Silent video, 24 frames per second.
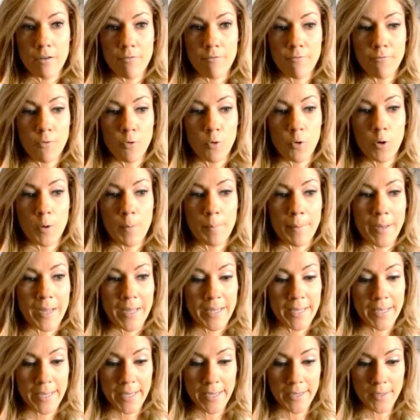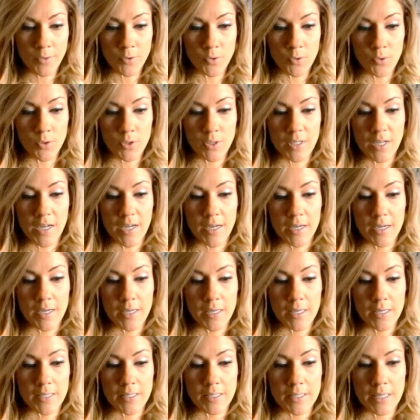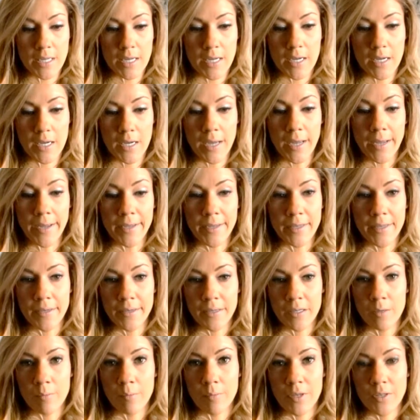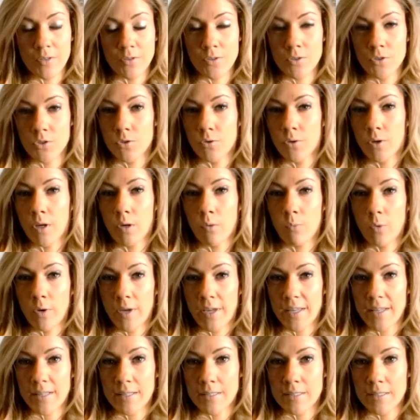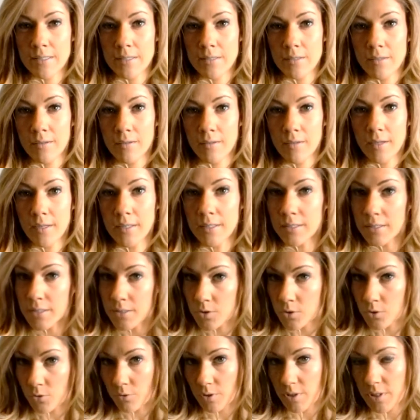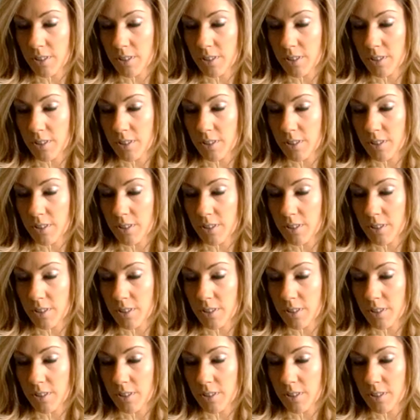for my exercise, I can commit to doing weights at least 3